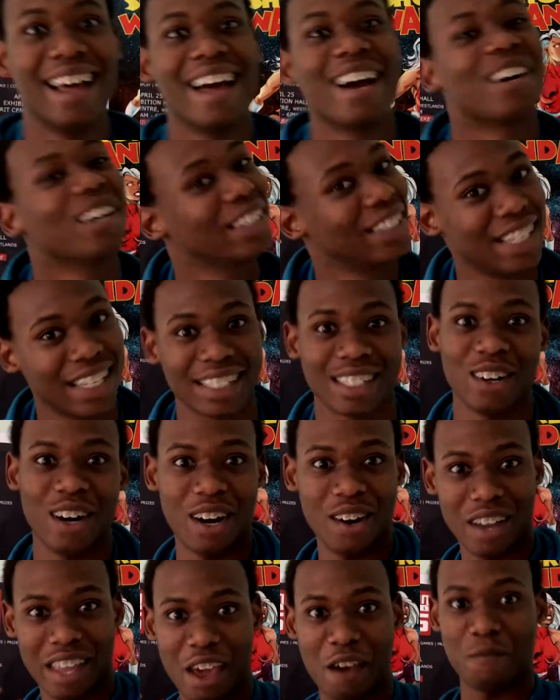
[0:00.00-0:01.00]
because he's the one
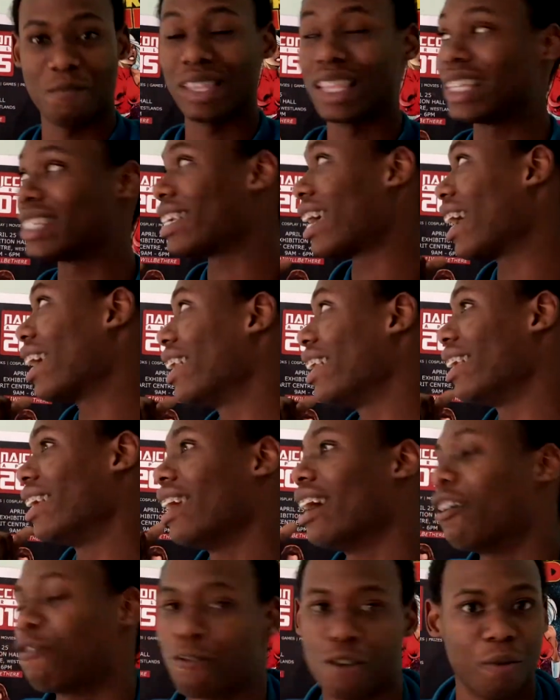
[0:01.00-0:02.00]
who gave me this
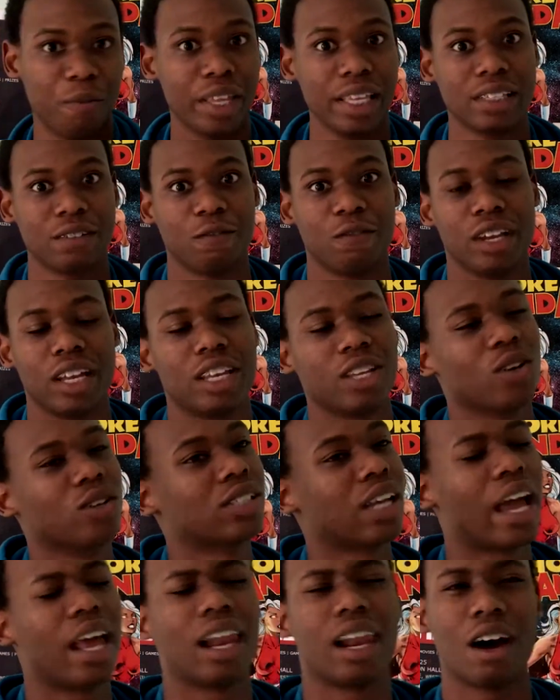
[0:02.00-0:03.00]
idea from his videos.
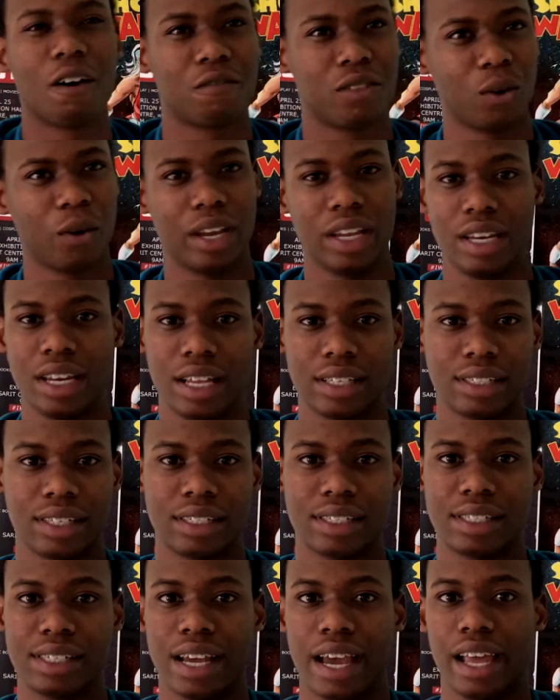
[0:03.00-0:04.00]
I love the way he does his
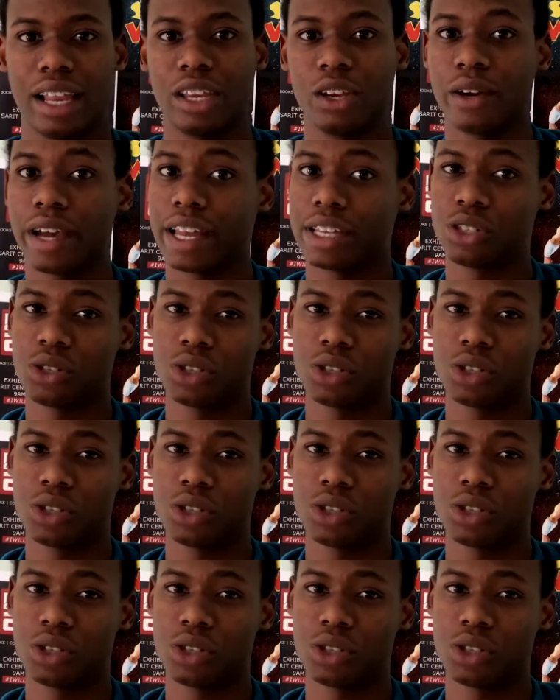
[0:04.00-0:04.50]
style. You guys